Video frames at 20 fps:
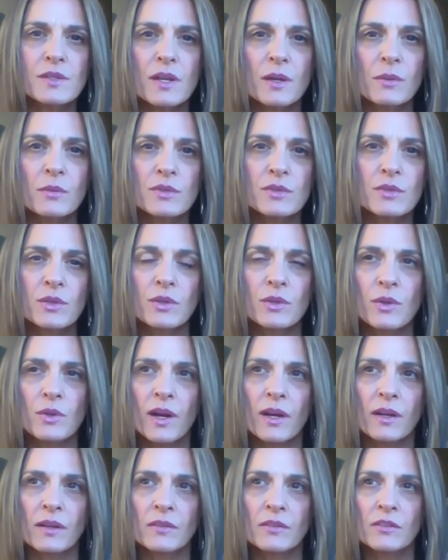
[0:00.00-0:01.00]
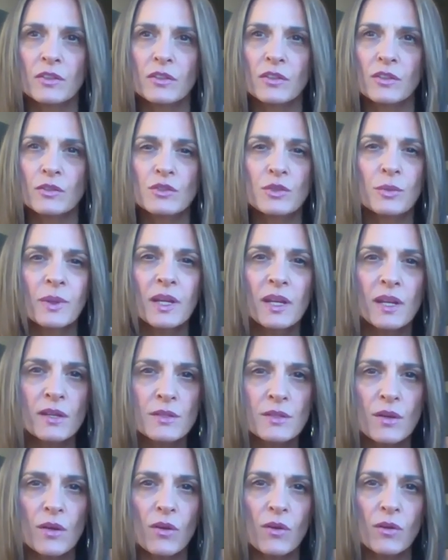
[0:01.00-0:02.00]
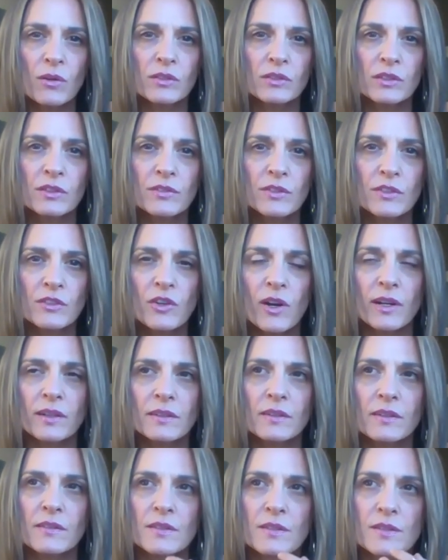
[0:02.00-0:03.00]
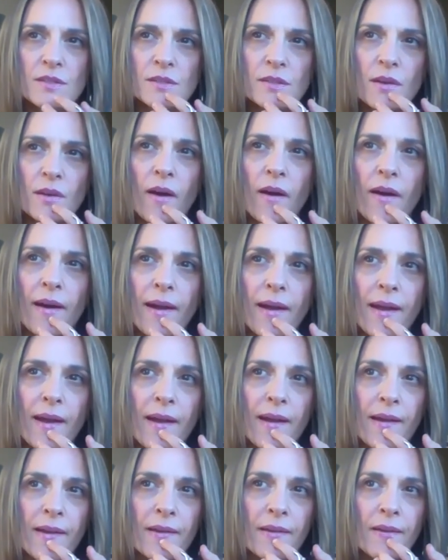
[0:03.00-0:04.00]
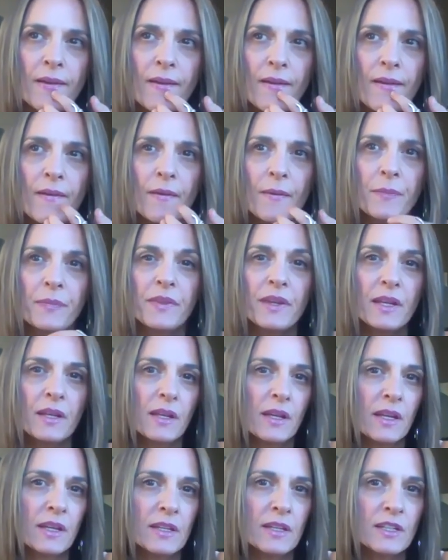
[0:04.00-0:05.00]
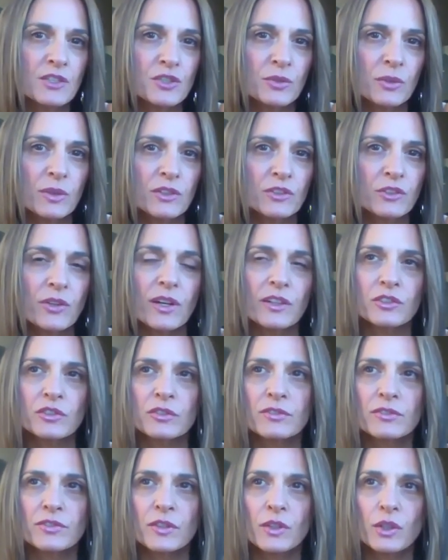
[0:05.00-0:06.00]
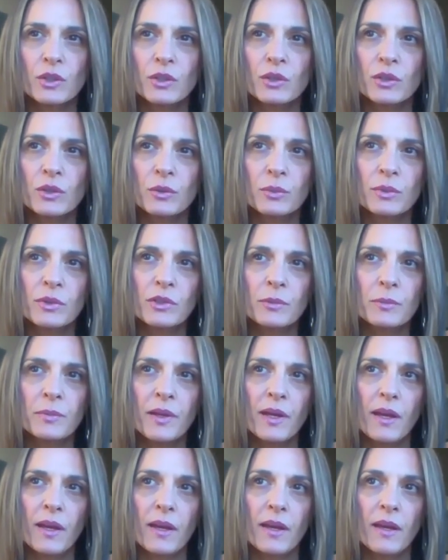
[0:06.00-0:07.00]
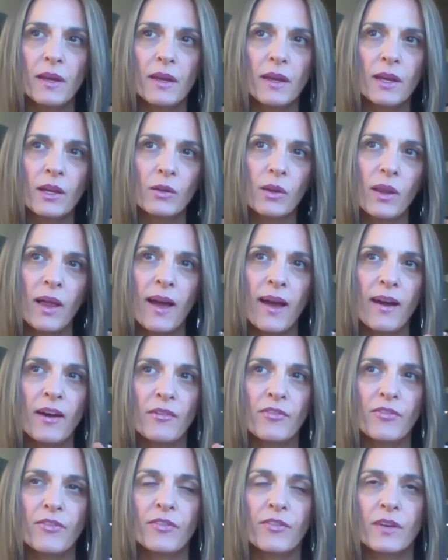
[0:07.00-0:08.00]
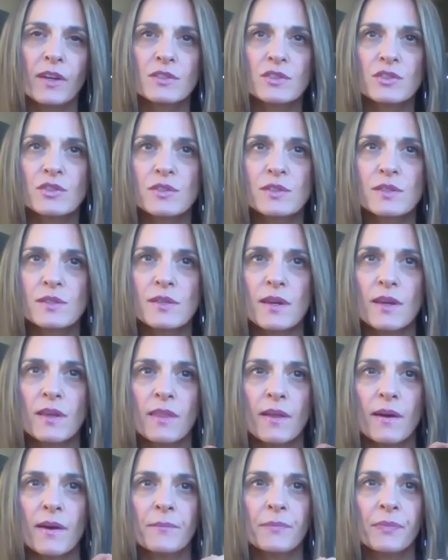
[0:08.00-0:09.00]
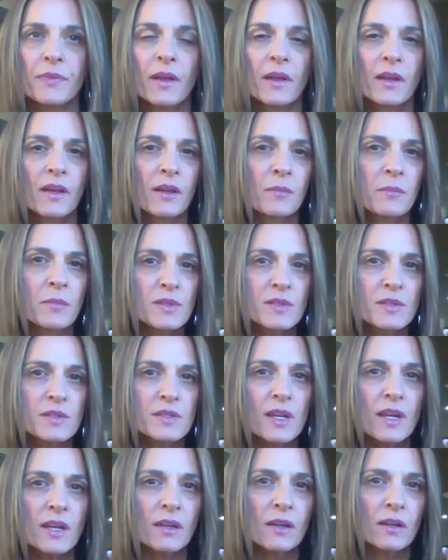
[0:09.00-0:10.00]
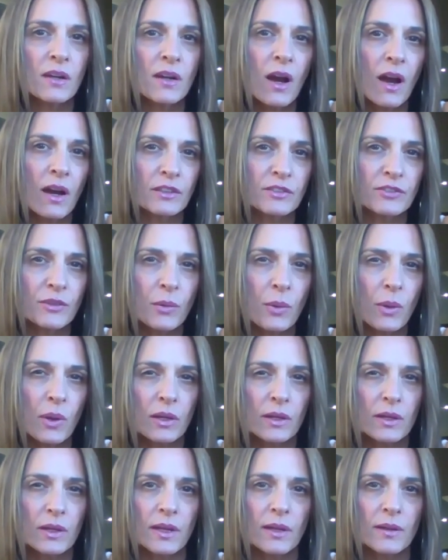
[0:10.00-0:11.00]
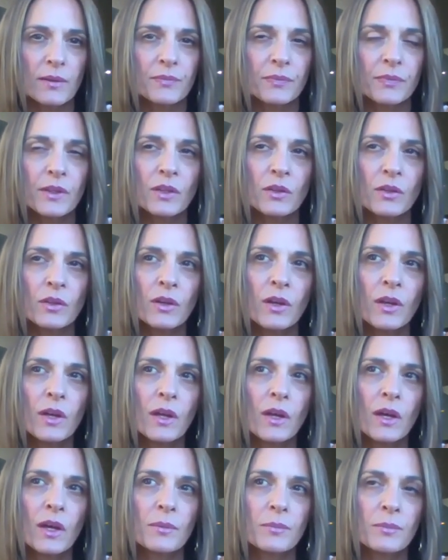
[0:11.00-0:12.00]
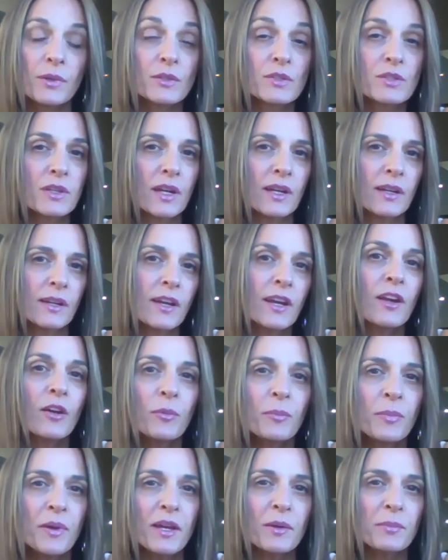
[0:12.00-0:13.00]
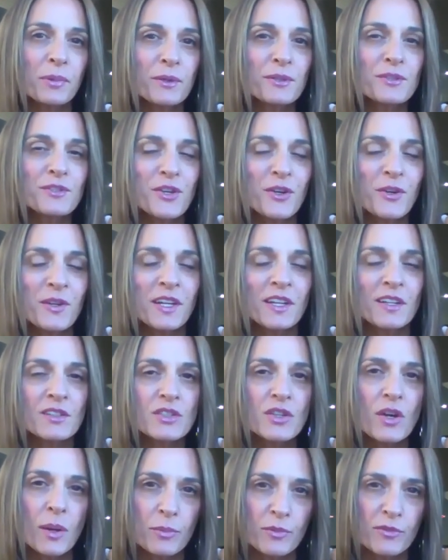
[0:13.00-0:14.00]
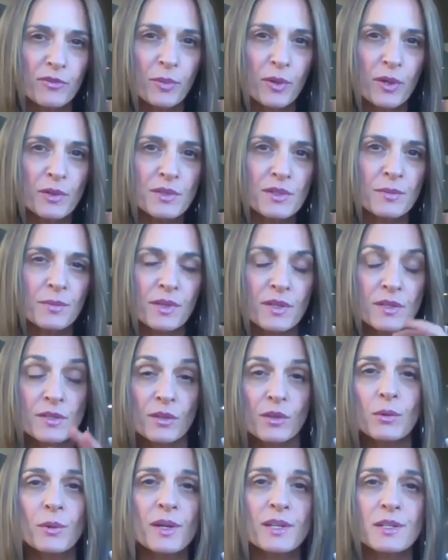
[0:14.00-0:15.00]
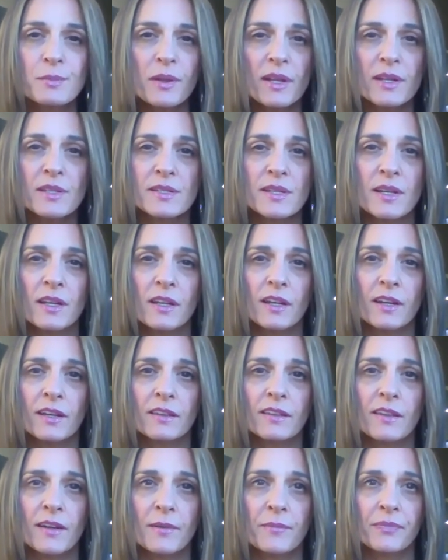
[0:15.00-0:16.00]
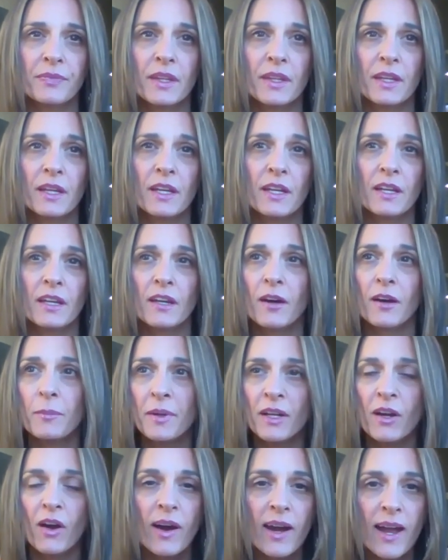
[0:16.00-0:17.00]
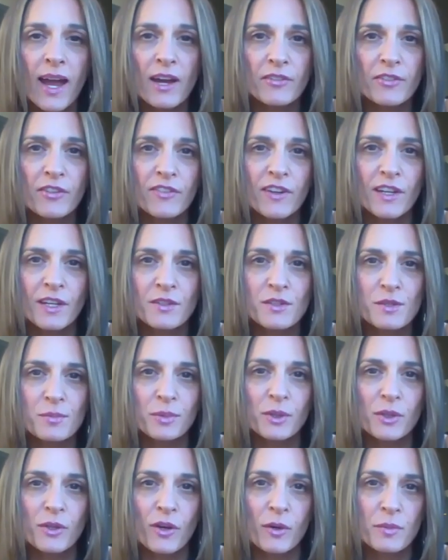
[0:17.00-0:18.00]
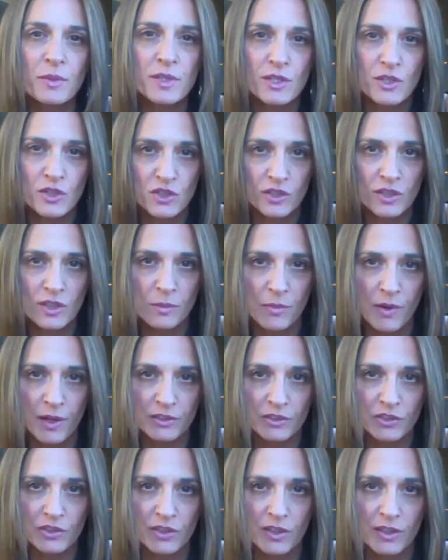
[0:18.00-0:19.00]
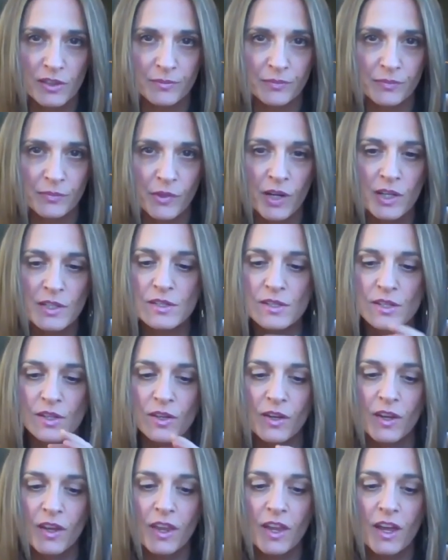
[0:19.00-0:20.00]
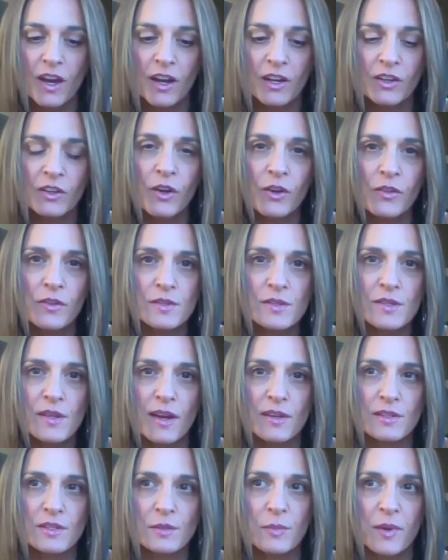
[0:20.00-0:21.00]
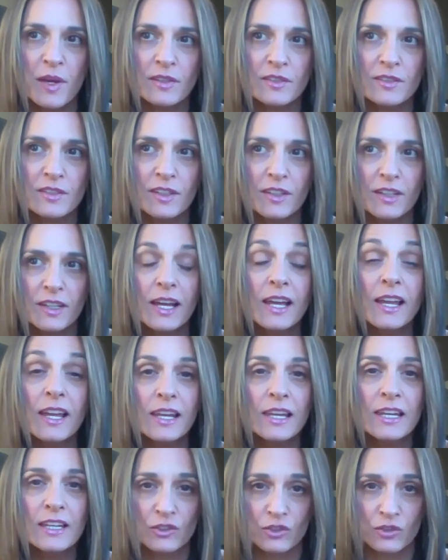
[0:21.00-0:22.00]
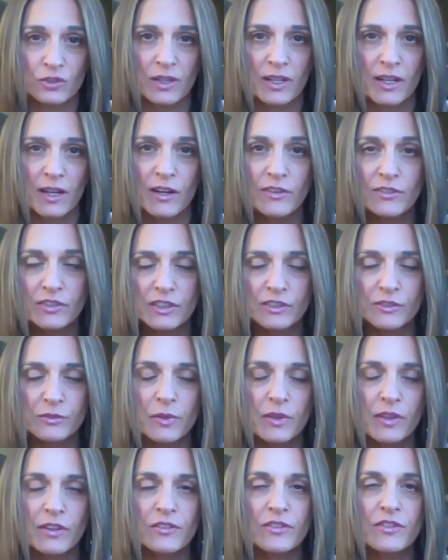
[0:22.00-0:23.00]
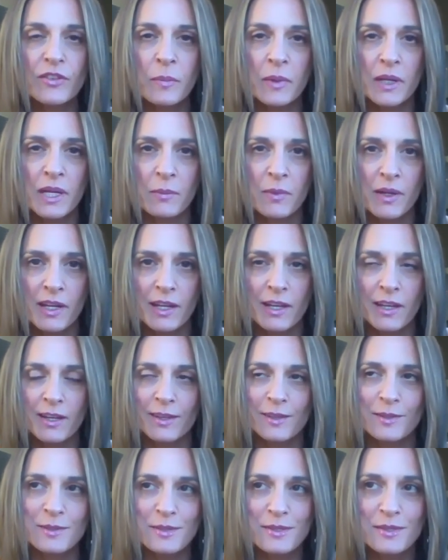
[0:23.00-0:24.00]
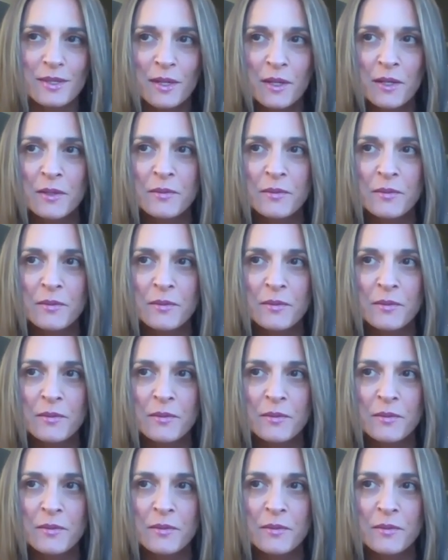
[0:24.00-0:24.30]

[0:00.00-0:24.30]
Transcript: say it was you and you're 20 years old and you've attracted this guy, and the initial attraction for you will be he'll have, let's just say, that mystique kind of quality, and he'll be a Plutonian type of person because it always plays out like that. I have a Venus-Pluto opposition in my chart, right? So I know this aspect literally. I've lived with it for many, many years.